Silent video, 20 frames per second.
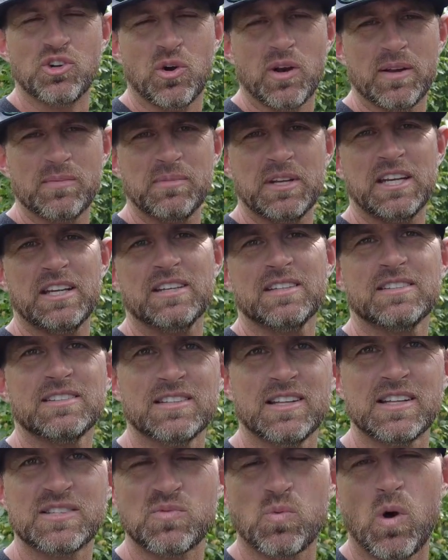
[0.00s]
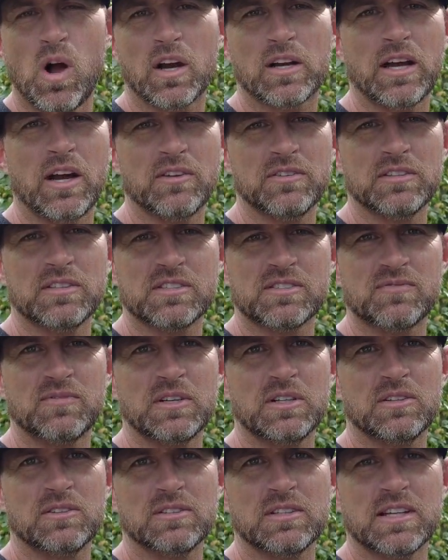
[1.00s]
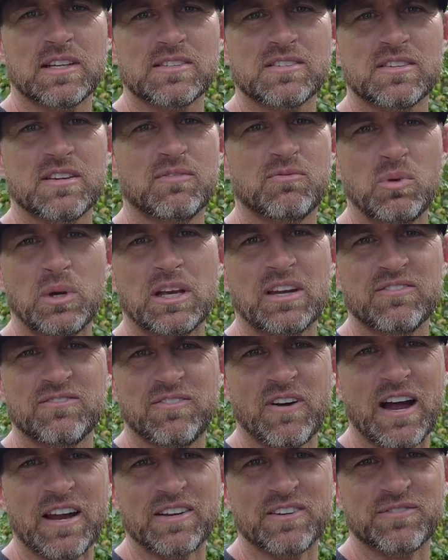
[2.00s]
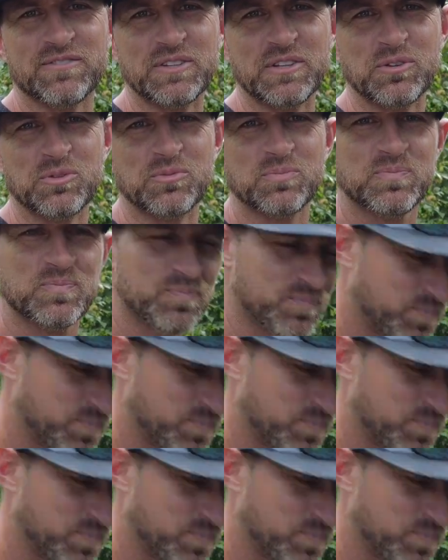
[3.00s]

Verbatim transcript: join me. Let's walk out in this field and let's see if we can find a few.